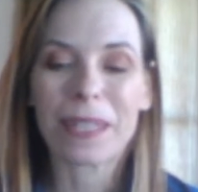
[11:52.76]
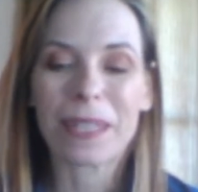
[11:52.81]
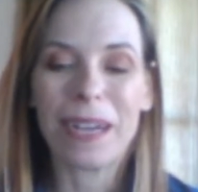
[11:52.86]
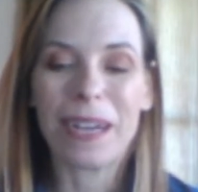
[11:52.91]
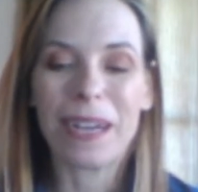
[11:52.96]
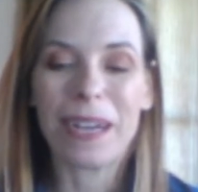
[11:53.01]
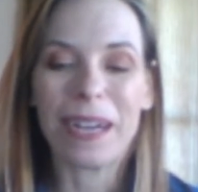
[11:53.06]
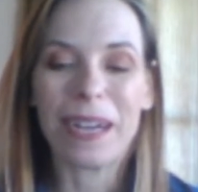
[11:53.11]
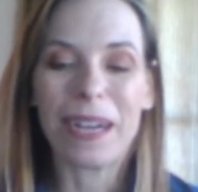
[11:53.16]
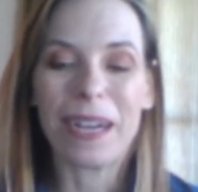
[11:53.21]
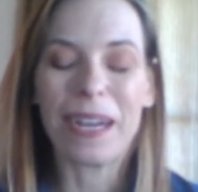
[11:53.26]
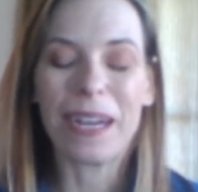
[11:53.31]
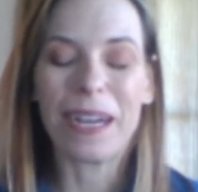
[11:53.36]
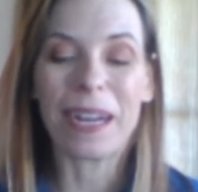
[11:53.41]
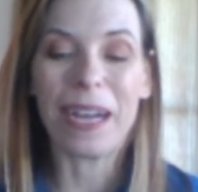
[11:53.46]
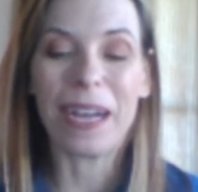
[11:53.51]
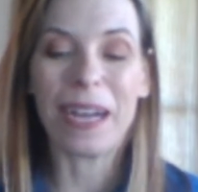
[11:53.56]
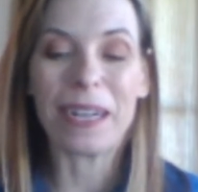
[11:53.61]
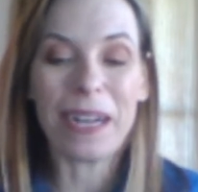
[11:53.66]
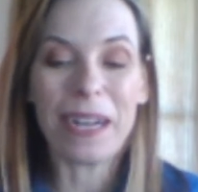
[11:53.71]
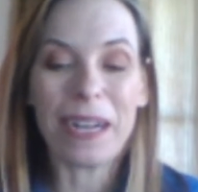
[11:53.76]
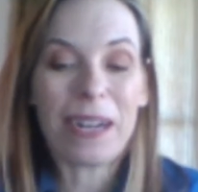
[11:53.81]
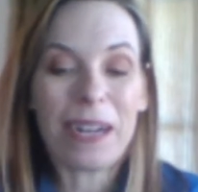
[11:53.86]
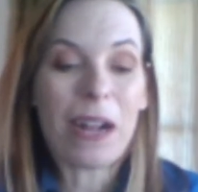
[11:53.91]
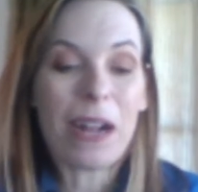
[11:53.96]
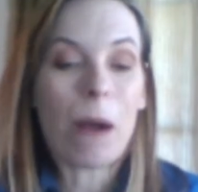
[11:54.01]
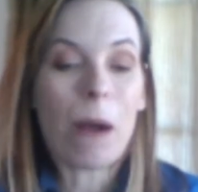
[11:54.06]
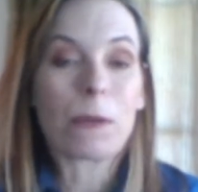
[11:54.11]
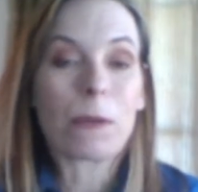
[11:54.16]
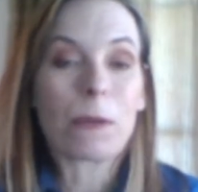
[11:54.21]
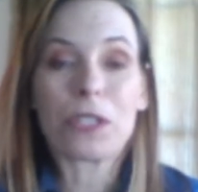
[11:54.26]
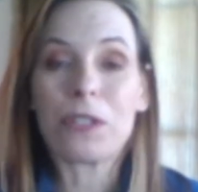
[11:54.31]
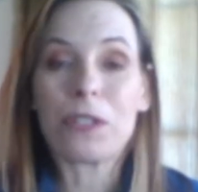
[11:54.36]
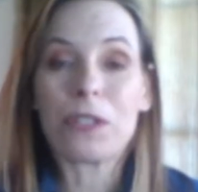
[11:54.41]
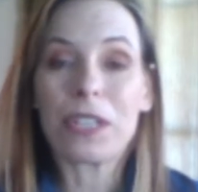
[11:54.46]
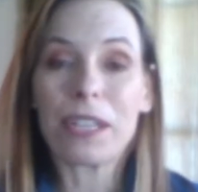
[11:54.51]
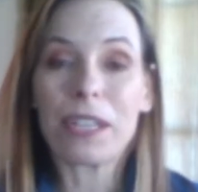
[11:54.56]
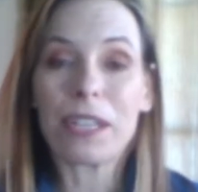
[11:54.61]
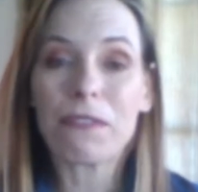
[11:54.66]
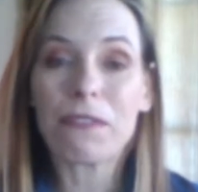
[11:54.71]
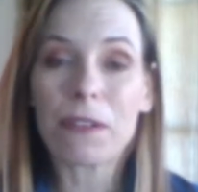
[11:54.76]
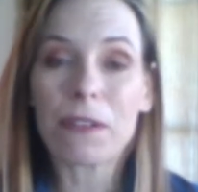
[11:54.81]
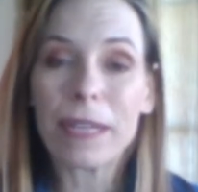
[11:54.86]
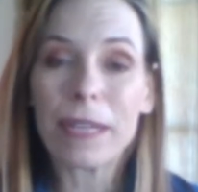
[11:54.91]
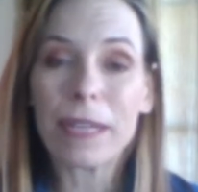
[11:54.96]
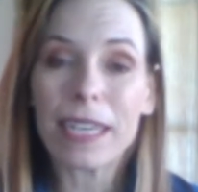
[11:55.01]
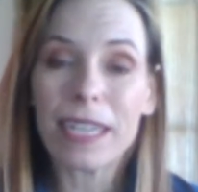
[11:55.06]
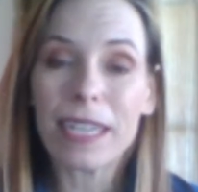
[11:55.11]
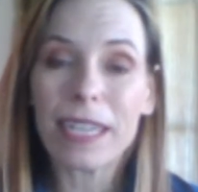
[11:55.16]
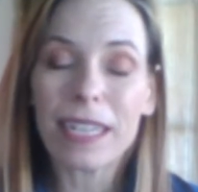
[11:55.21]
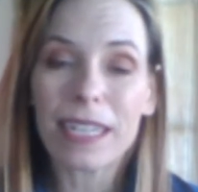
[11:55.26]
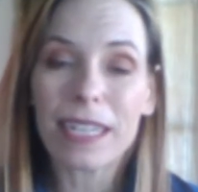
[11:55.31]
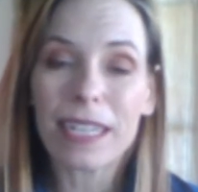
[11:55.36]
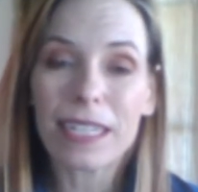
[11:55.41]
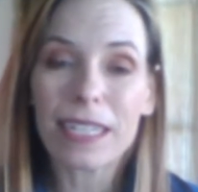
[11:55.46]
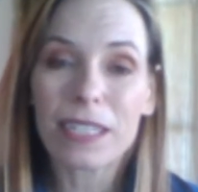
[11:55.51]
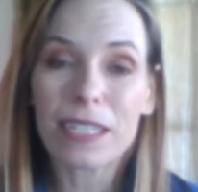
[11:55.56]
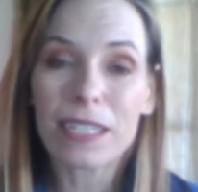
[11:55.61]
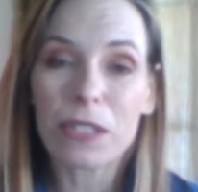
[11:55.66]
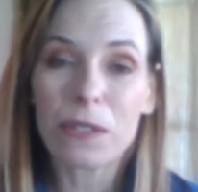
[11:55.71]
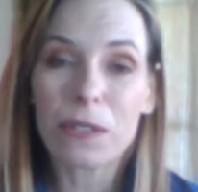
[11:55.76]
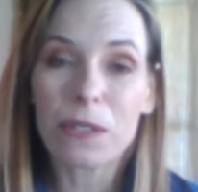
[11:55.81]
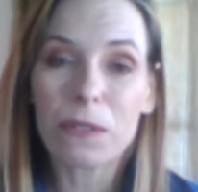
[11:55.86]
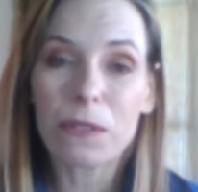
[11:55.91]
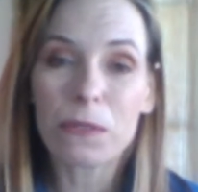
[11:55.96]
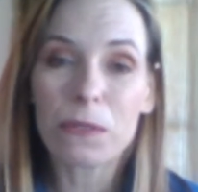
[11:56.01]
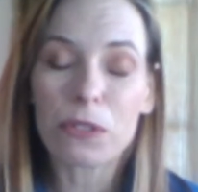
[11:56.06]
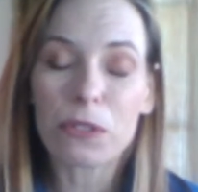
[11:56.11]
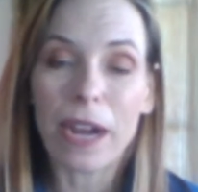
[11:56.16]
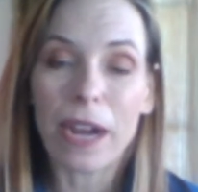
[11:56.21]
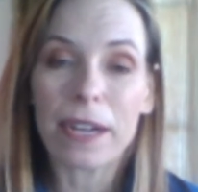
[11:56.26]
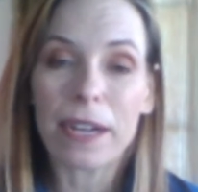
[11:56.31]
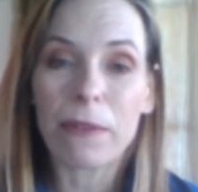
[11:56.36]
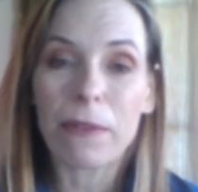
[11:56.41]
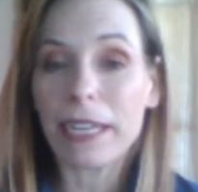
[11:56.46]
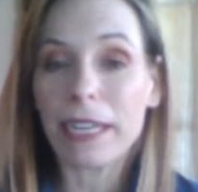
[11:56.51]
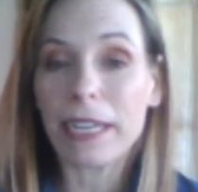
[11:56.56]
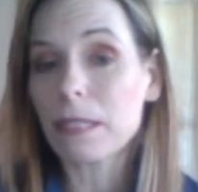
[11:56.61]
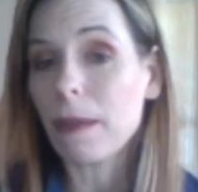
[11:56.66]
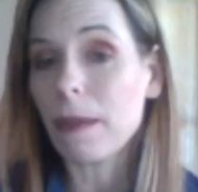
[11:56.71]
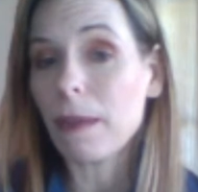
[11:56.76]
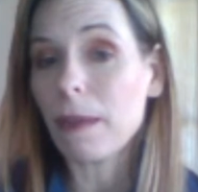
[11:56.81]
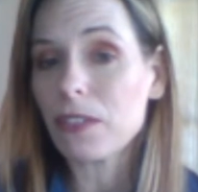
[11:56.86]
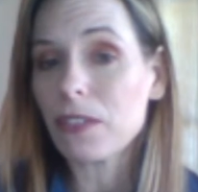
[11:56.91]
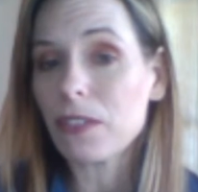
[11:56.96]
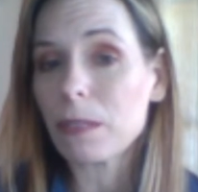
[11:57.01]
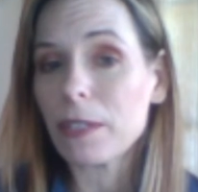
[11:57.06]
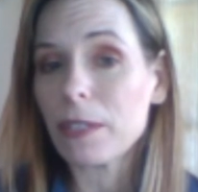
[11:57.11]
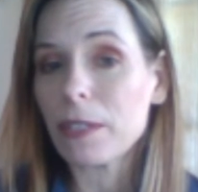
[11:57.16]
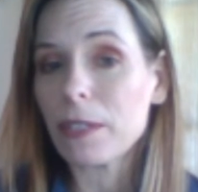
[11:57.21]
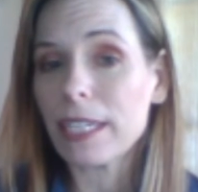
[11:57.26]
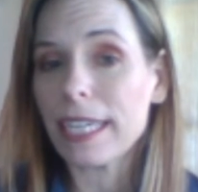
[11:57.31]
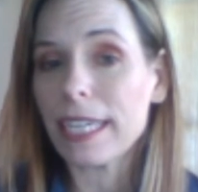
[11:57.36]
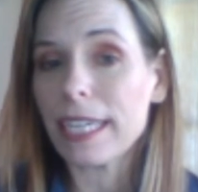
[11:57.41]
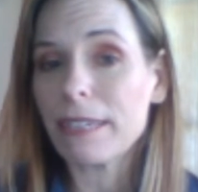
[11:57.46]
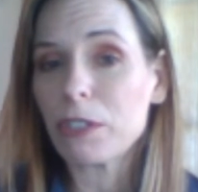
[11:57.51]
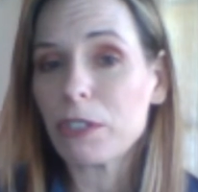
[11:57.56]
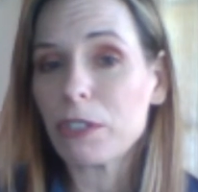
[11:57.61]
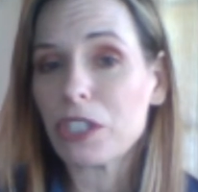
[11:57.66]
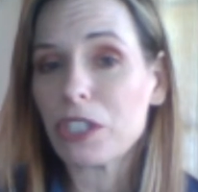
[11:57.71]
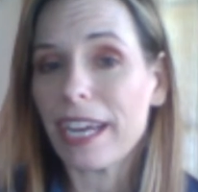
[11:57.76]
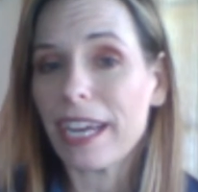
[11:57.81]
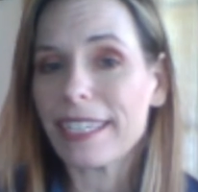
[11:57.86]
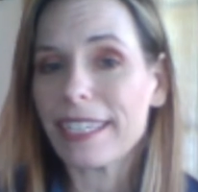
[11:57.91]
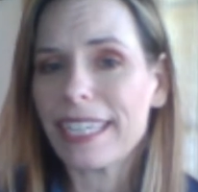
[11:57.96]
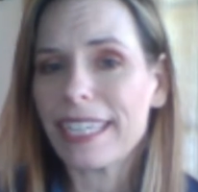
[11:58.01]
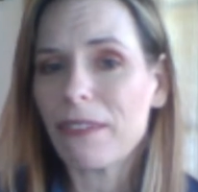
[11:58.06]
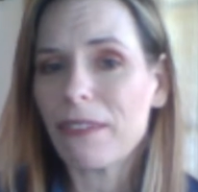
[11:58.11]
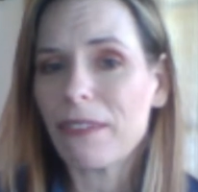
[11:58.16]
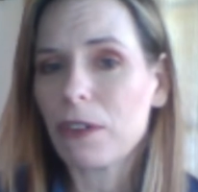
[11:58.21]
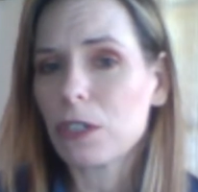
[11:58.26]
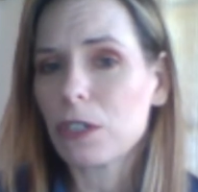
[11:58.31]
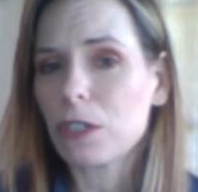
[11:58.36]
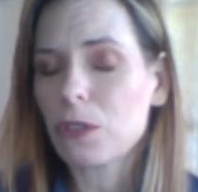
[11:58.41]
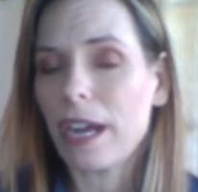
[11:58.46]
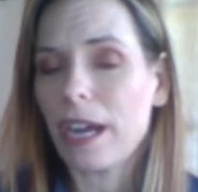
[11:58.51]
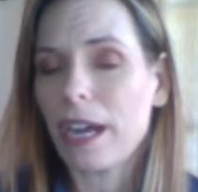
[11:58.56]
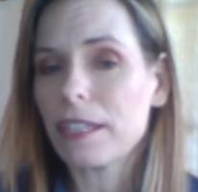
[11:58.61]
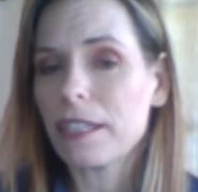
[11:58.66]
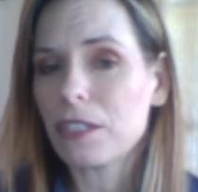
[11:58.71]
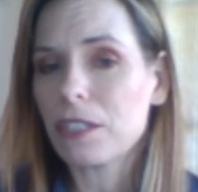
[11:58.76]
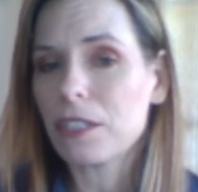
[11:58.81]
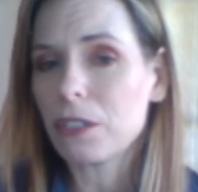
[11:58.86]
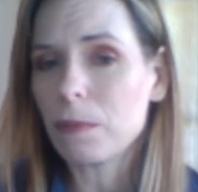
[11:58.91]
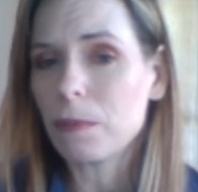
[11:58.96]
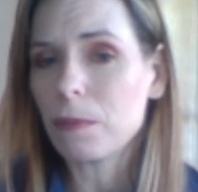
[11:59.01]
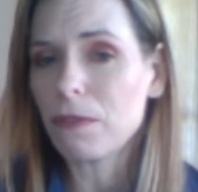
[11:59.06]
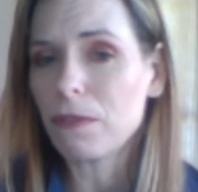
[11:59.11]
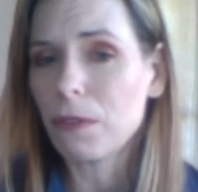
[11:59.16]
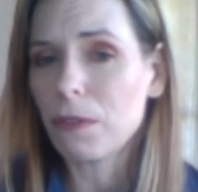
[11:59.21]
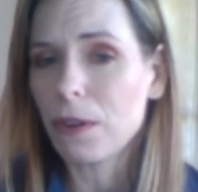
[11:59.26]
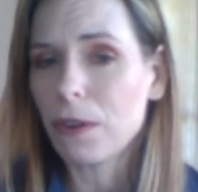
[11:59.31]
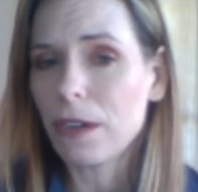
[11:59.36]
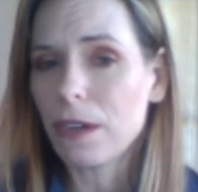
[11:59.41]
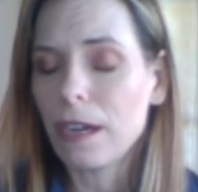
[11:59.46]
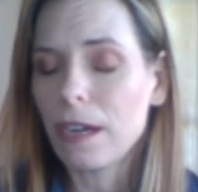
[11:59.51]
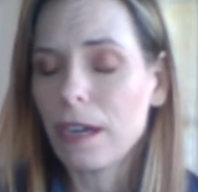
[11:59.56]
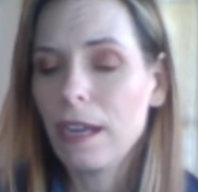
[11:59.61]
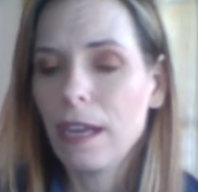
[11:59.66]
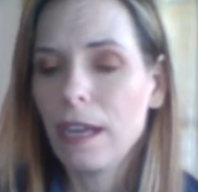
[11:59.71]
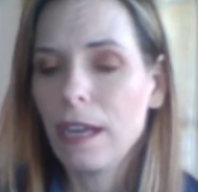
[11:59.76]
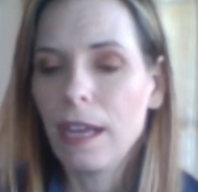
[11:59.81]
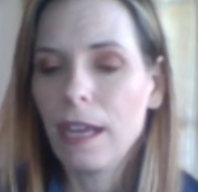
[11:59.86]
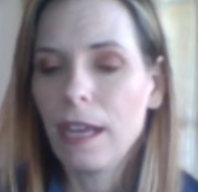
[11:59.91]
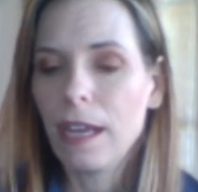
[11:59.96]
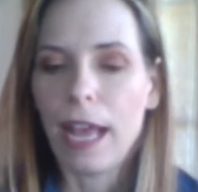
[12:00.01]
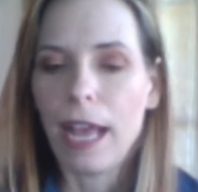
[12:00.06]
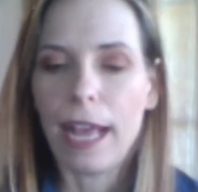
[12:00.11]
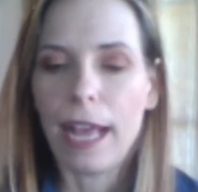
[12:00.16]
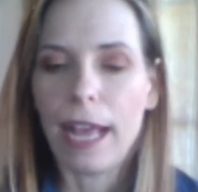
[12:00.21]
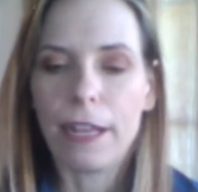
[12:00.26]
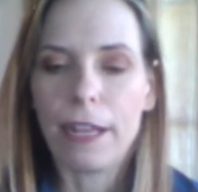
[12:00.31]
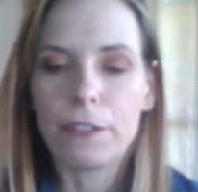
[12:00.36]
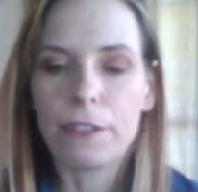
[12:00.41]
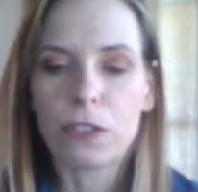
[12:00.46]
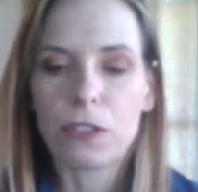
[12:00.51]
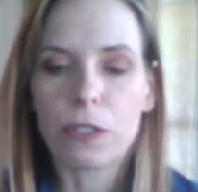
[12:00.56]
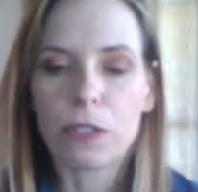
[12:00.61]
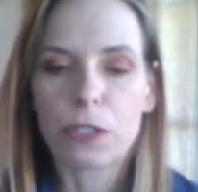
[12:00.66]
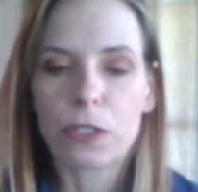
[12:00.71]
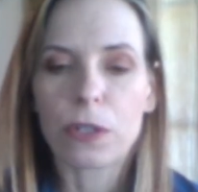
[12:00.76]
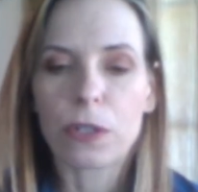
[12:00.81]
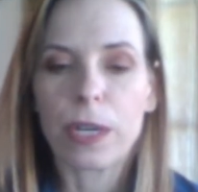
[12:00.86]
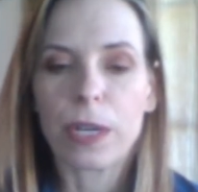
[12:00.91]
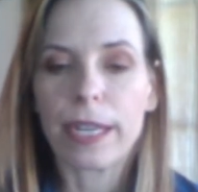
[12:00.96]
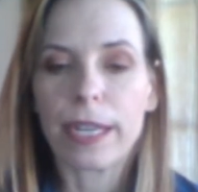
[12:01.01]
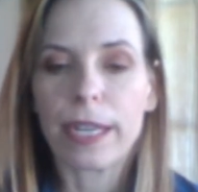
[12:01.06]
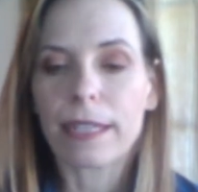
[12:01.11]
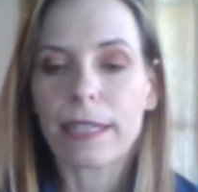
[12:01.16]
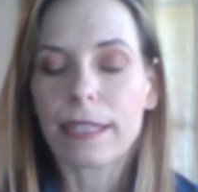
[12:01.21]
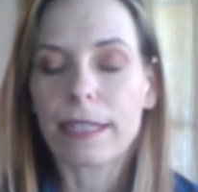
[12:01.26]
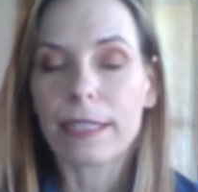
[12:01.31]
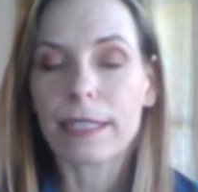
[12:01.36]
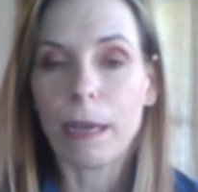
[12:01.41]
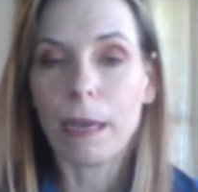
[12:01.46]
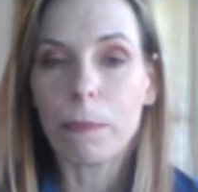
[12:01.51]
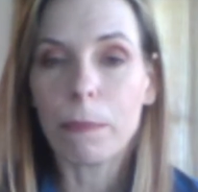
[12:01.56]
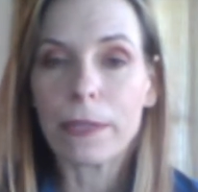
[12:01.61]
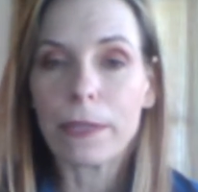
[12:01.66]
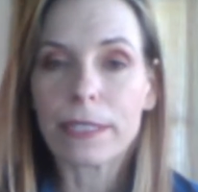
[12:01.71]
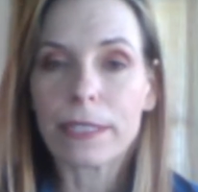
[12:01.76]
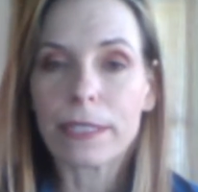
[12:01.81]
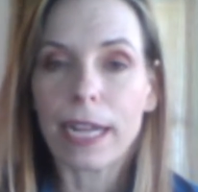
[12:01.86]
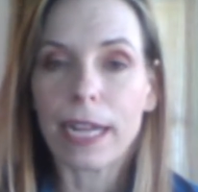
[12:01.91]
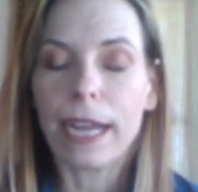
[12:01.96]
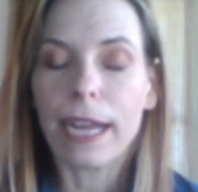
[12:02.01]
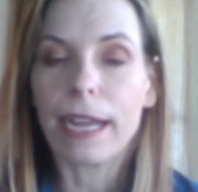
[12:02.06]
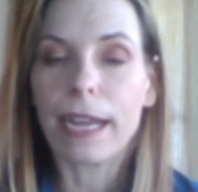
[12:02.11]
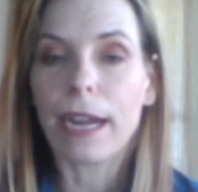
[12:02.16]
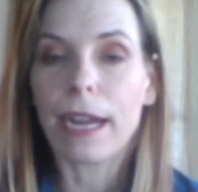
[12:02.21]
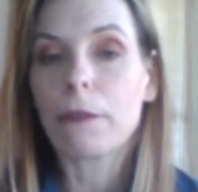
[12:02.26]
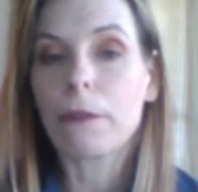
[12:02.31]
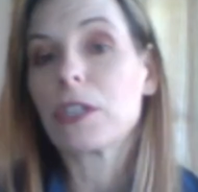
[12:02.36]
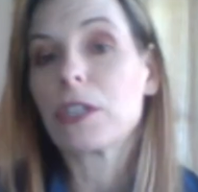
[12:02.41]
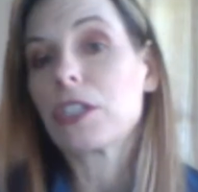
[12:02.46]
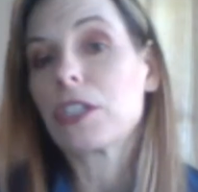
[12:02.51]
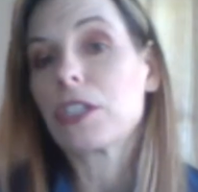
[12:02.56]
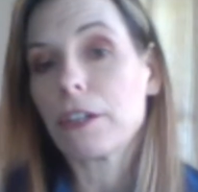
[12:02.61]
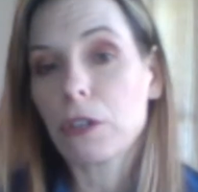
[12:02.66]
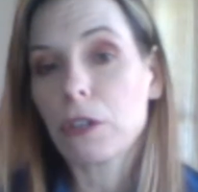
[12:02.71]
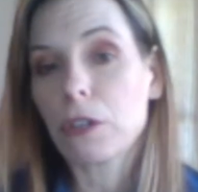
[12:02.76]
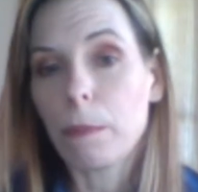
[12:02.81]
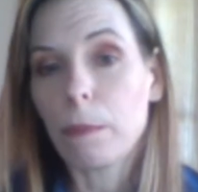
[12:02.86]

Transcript: an opportunity for me to try to raise my visibility, which I had never tried to do before. And during the Tempest, I reached out to a